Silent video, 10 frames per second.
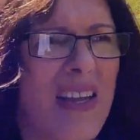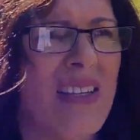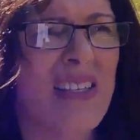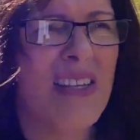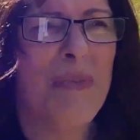
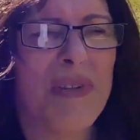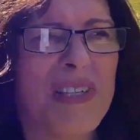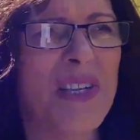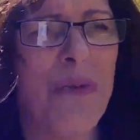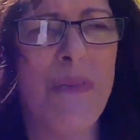as he did with
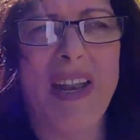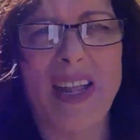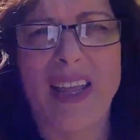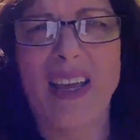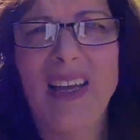so
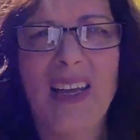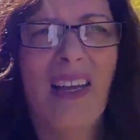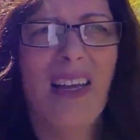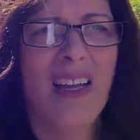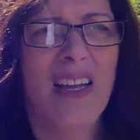many
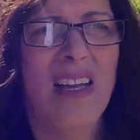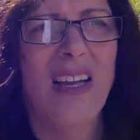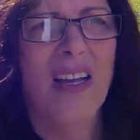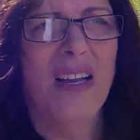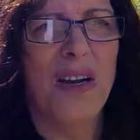
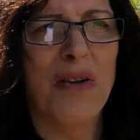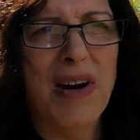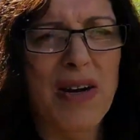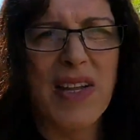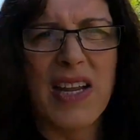
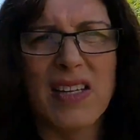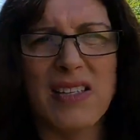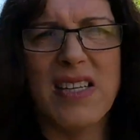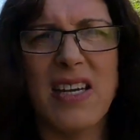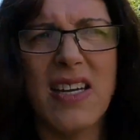around
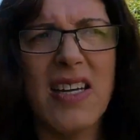England